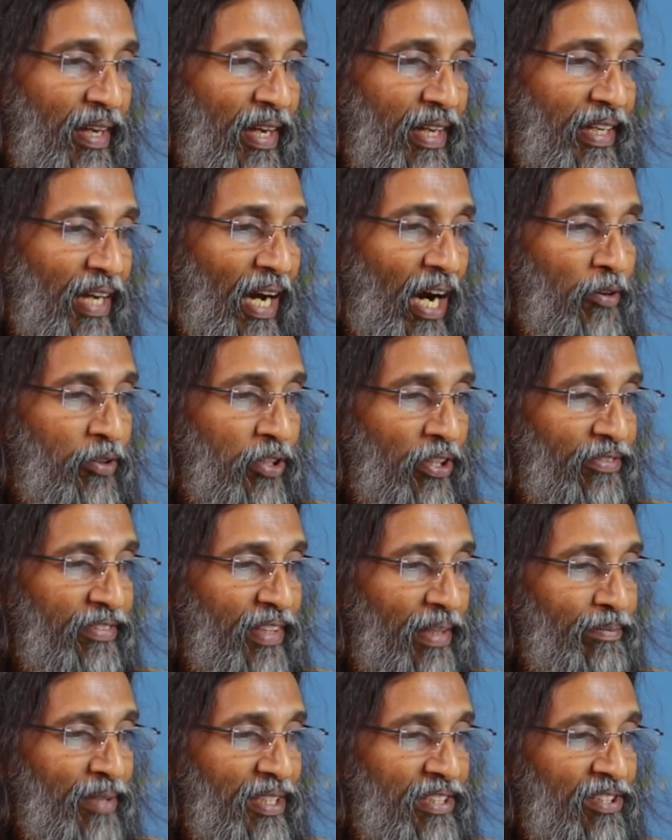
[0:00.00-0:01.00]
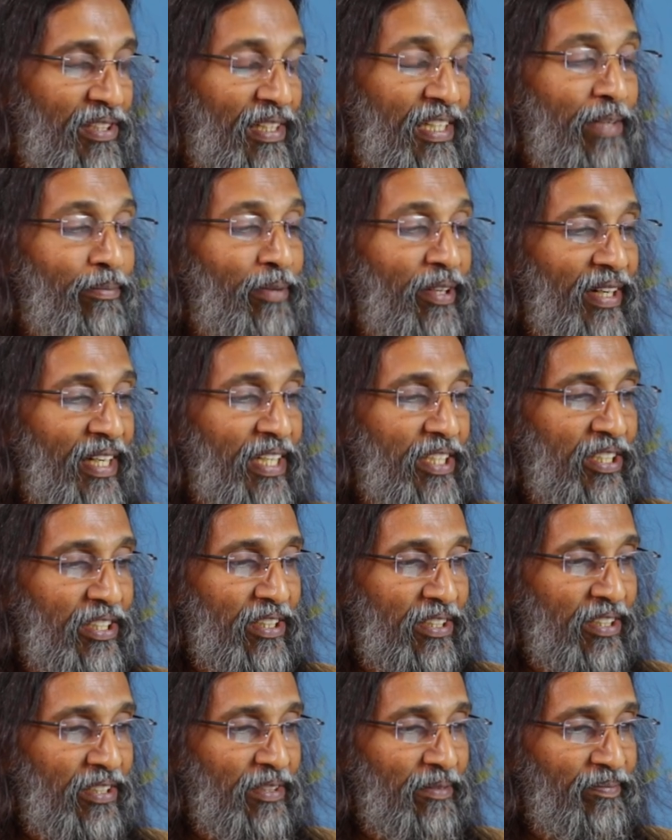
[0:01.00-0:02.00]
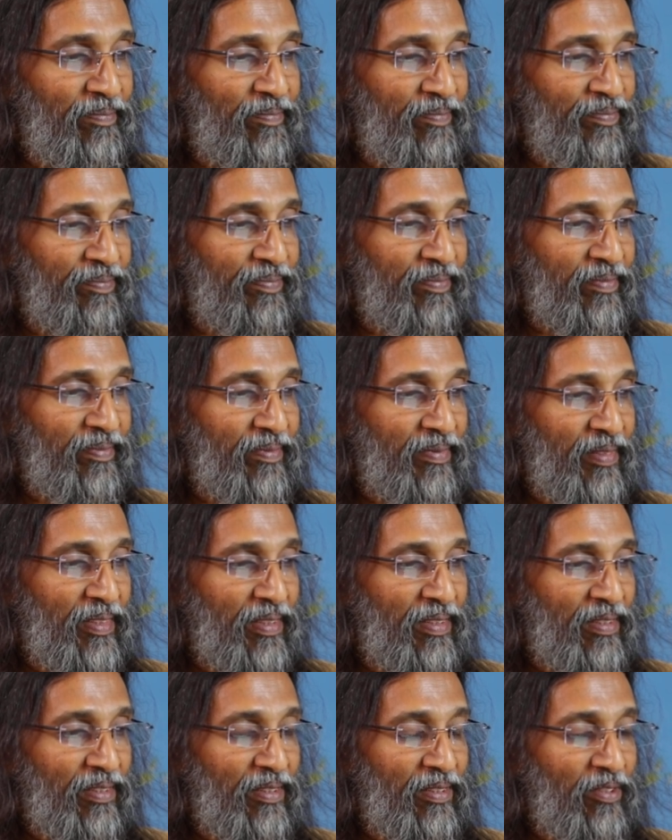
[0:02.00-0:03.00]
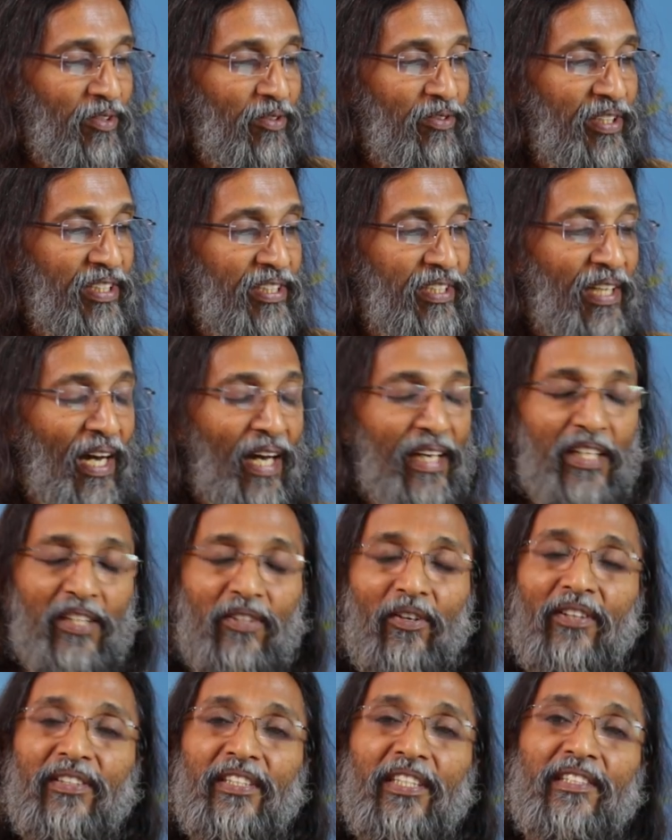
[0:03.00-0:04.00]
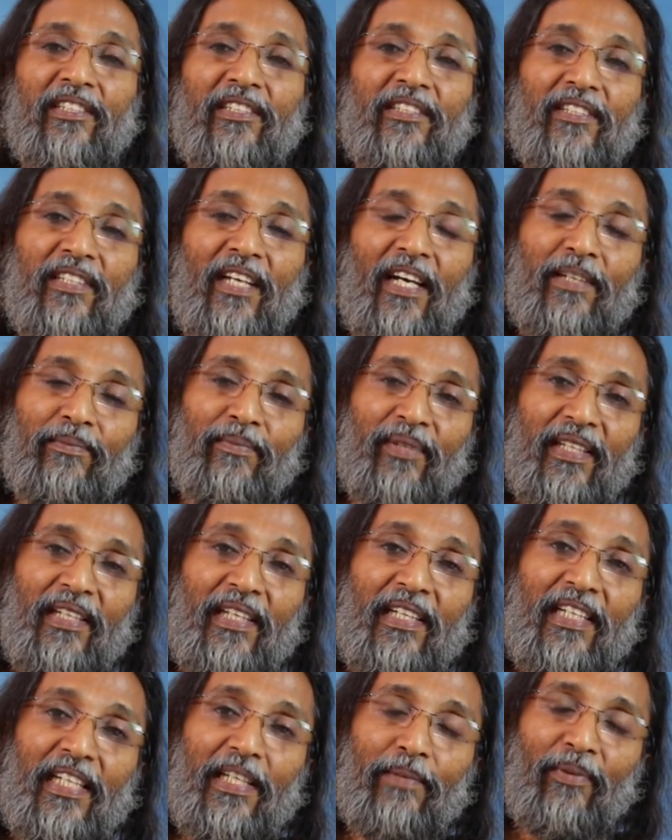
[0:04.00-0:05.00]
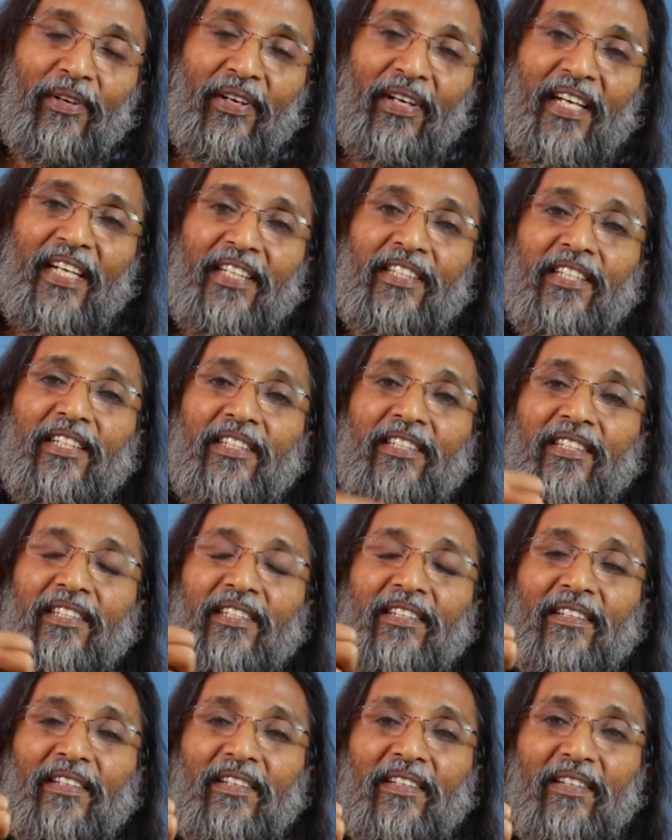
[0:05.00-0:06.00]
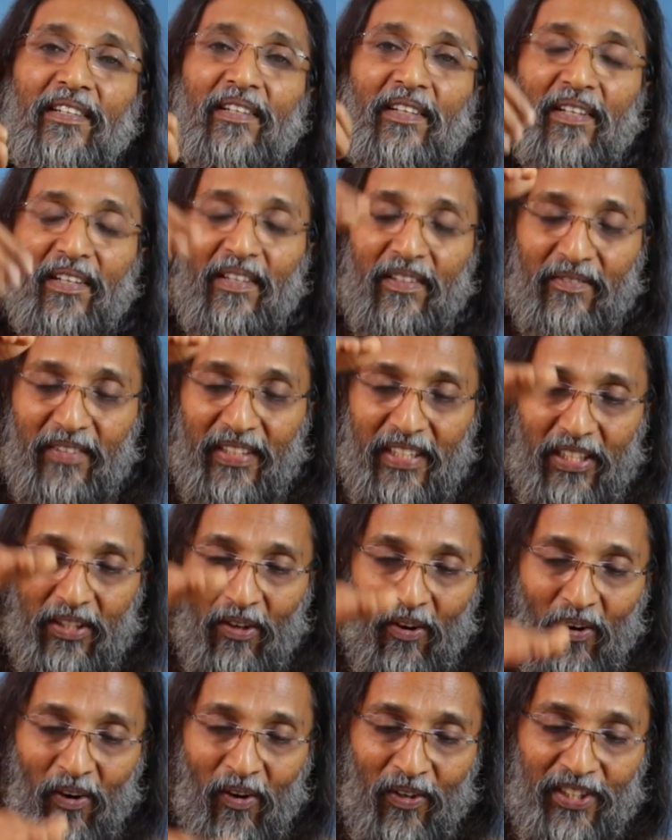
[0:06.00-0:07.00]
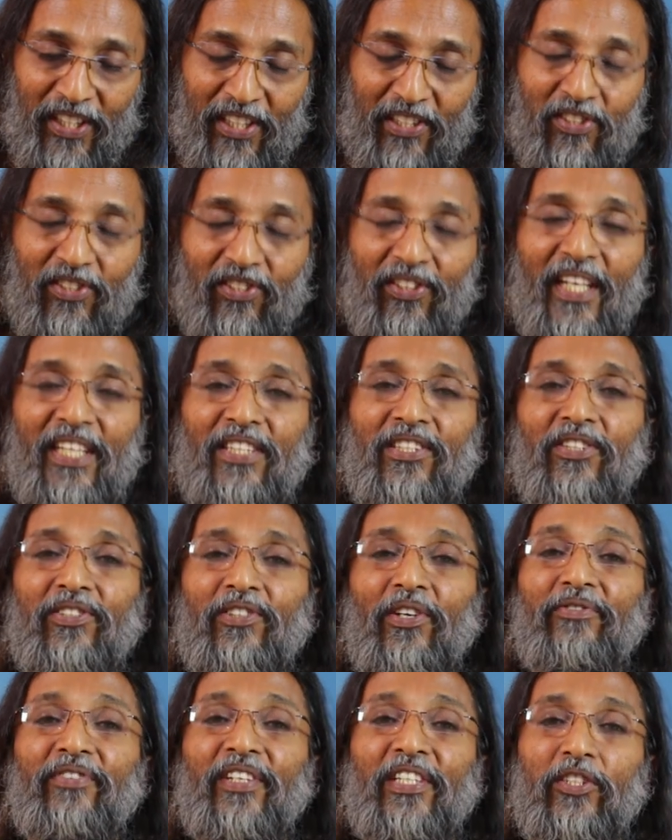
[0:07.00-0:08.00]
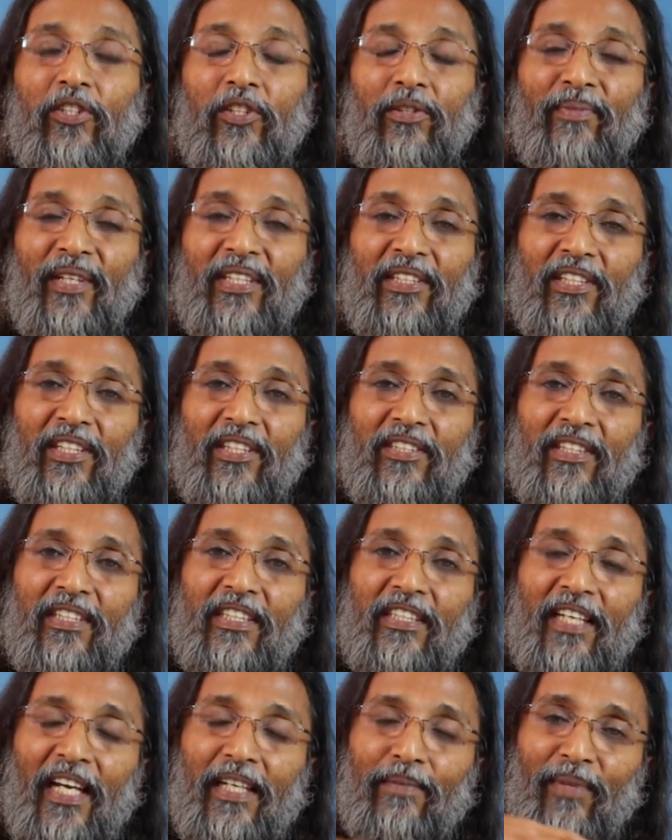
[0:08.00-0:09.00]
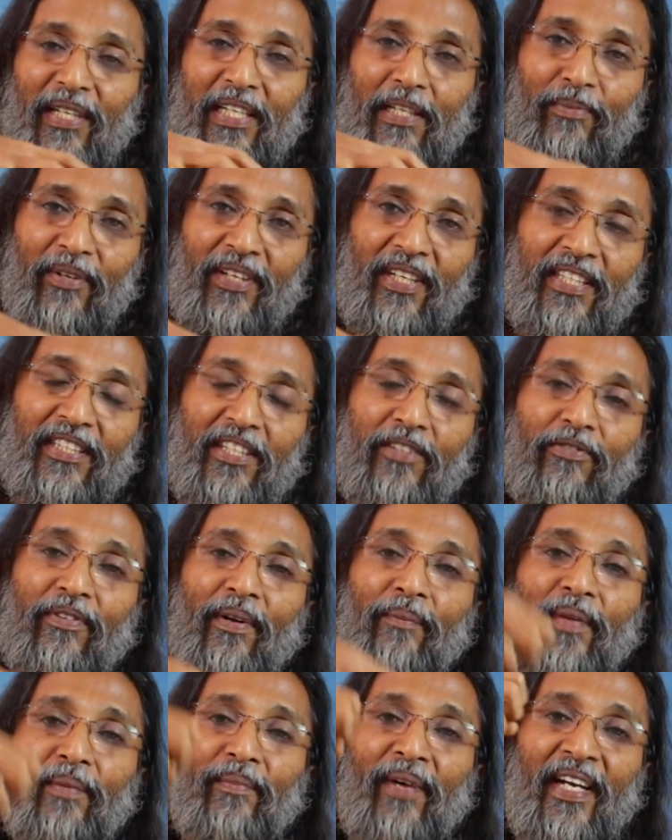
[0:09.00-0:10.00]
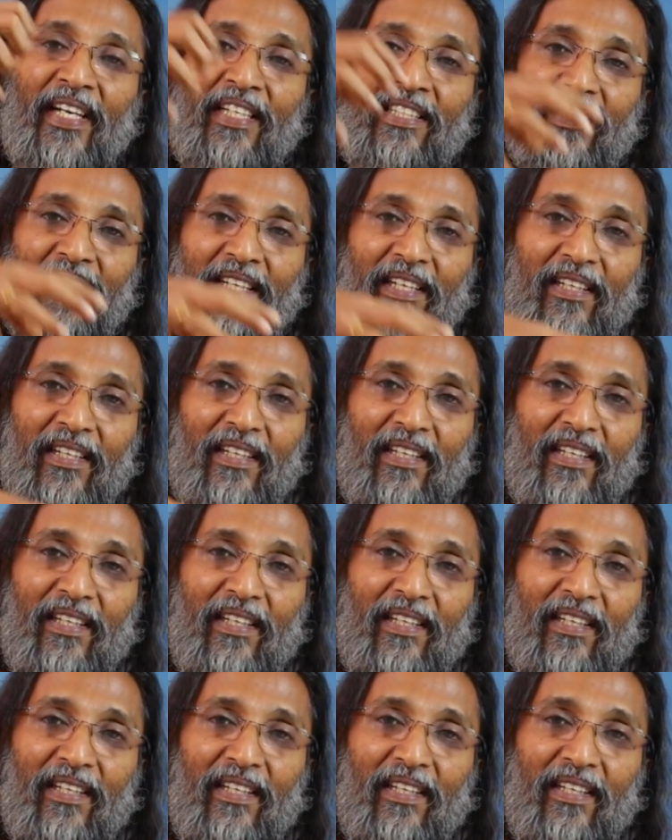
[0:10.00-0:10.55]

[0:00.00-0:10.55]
And out of them is liberated. So this higher consciousness can be liberated within all these ranges of instrumentation. It can be liberated from the mind